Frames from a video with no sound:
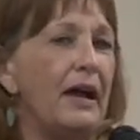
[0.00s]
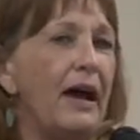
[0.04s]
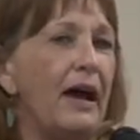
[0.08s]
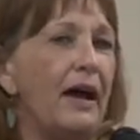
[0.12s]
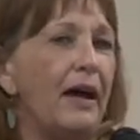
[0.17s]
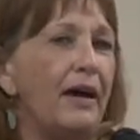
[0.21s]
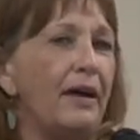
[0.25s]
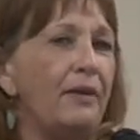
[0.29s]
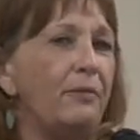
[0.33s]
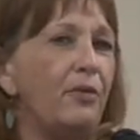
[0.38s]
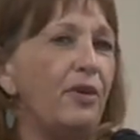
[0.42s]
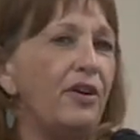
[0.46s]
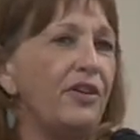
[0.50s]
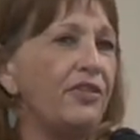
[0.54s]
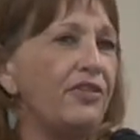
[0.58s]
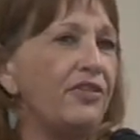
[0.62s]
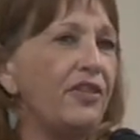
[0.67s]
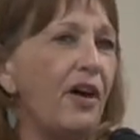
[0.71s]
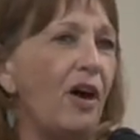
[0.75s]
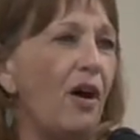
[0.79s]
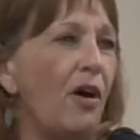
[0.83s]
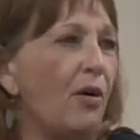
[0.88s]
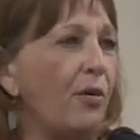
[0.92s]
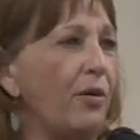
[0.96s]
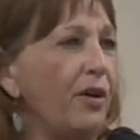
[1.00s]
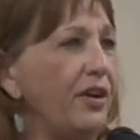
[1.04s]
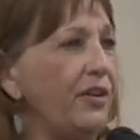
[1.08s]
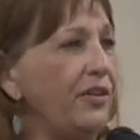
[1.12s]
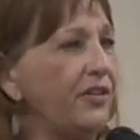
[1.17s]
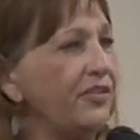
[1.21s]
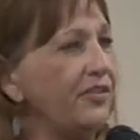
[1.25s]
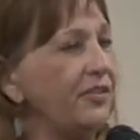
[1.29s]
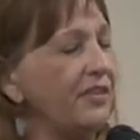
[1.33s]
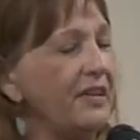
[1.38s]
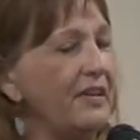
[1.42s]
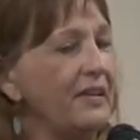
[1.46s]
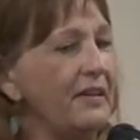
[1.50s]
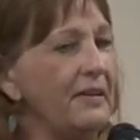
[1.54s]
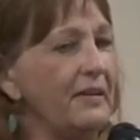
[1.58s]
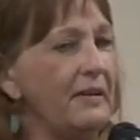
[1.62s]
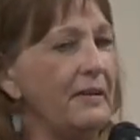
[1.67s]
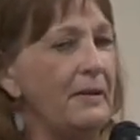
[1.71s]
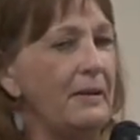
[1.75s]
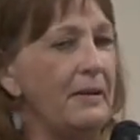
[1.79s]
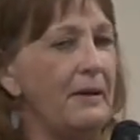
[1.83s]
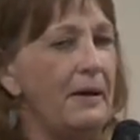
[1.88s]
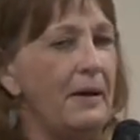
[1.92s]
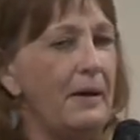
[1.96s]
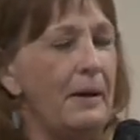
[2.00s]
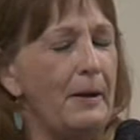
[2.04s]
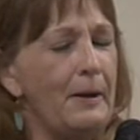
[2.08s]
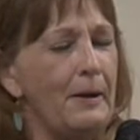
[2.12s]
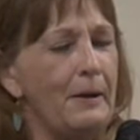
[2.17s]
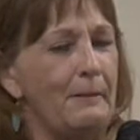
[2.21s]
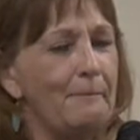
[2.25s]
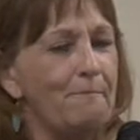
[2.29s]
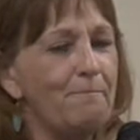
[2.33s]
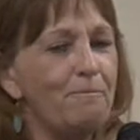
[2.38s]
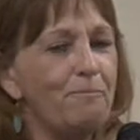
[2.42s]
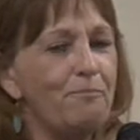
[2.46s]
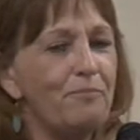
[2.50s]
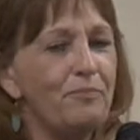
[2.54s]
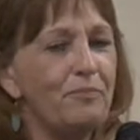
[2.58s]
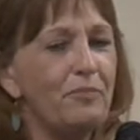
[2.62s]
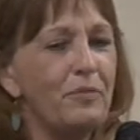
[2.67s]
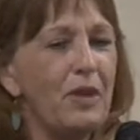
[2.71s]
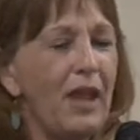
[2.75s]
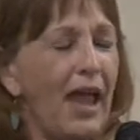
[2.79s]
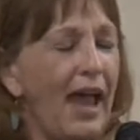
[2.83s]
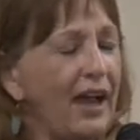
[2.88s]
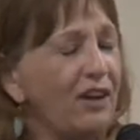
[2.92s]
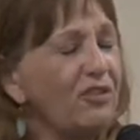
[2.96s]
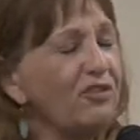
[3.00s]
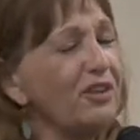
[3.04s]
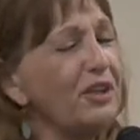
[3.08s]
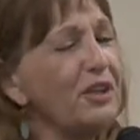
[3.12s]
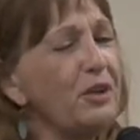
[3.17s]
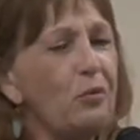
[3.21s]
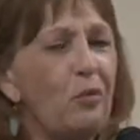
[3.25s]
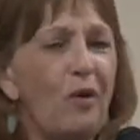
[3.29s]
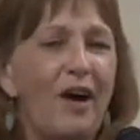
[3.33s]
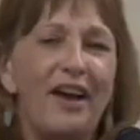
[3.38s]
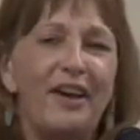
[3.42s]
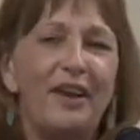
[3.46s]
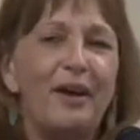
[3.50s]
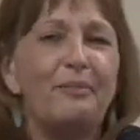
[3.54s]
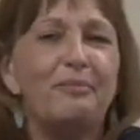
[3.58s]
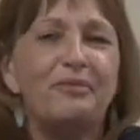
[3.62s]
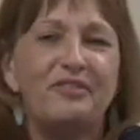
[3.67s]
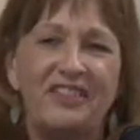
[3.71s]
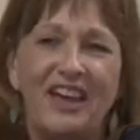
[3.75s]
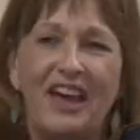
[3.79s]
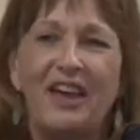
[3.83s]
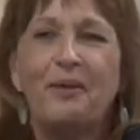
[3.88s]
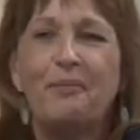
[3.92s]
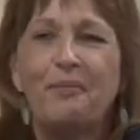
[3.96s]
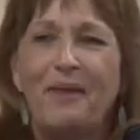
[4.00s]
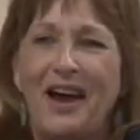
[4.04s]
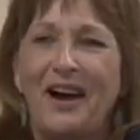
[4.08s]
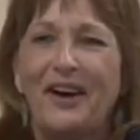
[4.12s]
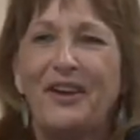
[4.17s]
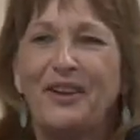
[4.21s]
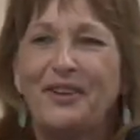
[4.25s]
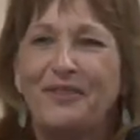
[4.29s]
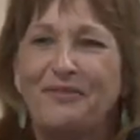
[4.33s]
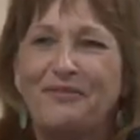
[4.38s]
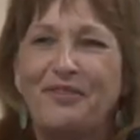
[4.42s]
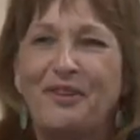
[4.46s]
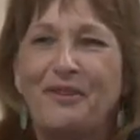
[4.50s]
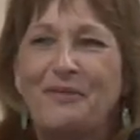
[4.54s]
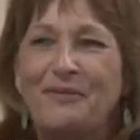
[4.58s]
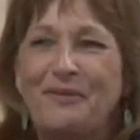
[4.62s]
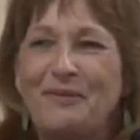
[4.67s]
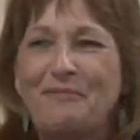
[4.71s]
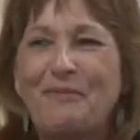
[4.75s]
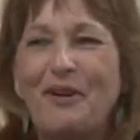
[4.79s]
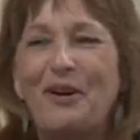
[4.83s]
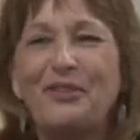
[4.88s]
I was always um, actually quite upset about it for